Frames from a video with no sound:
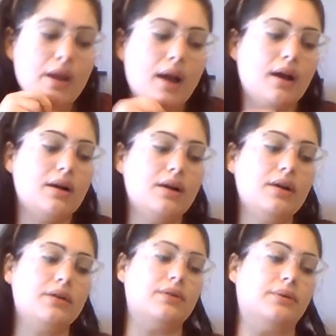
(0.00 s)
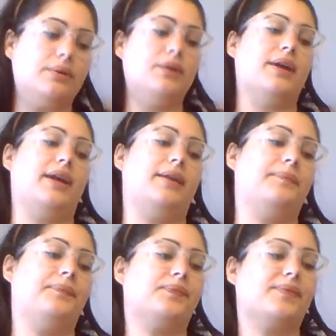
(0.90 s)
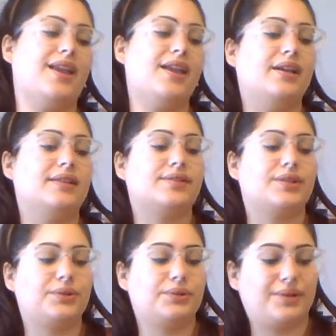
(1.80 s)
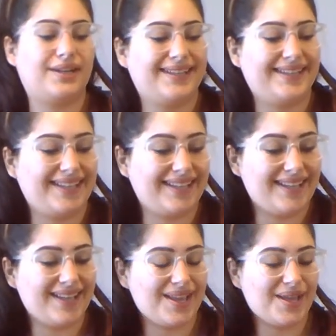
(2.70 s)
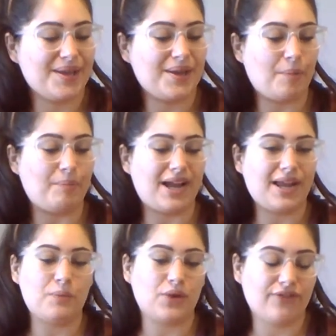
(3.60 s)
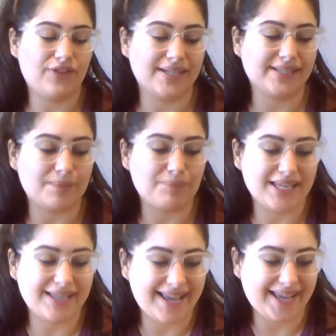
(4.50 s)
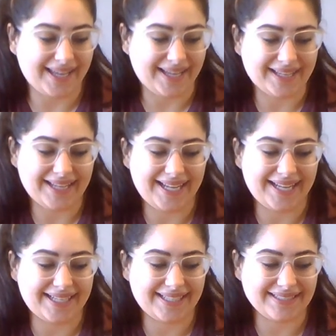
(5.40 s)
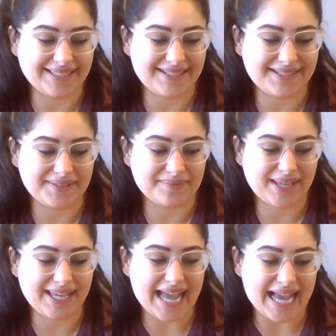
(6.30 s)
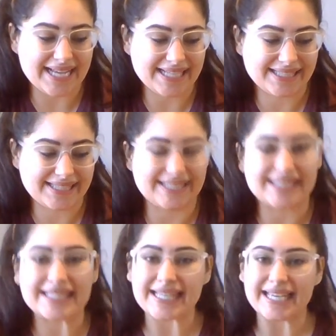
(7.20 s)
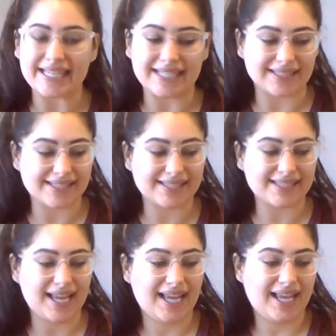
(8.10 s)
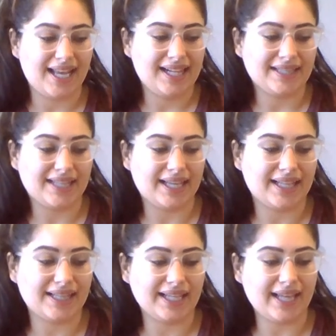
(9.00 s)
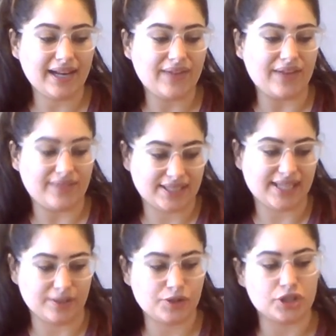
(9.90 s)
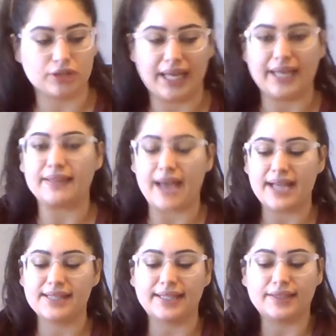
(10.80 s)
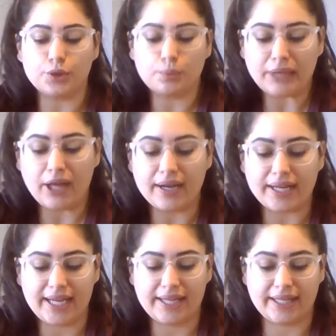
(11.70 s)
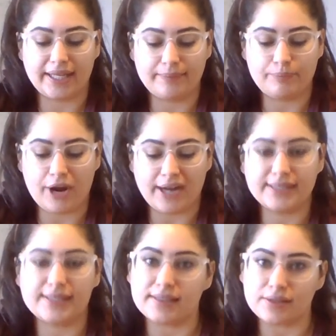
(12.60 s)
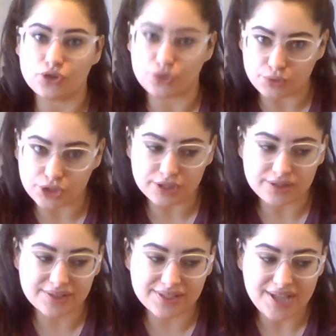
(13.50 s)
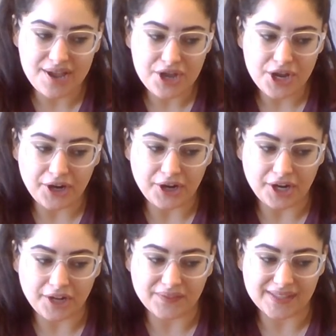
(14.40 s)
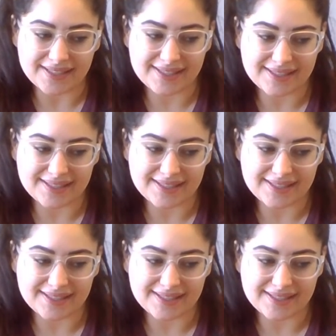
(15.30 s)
Oh, okay. So my boyfriend is a PA, and he has these kits that they kind of have a texture like that. It's like a little block, and he practices sutures on this